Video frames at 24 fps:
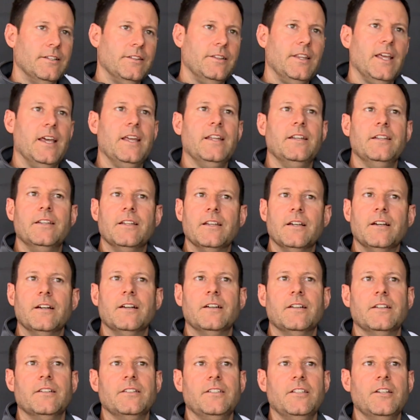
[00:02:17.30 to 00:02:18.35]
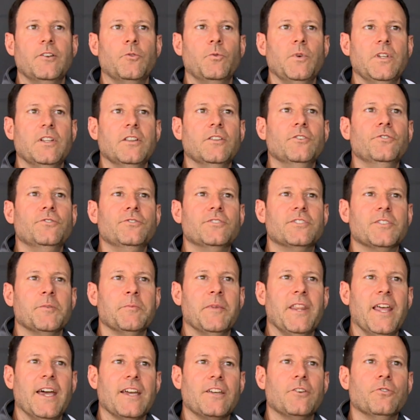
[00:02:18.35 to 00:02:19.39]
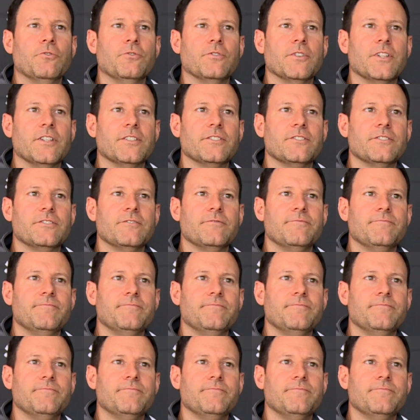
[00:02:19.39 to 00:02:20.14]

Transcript: then we lose some of that coolness.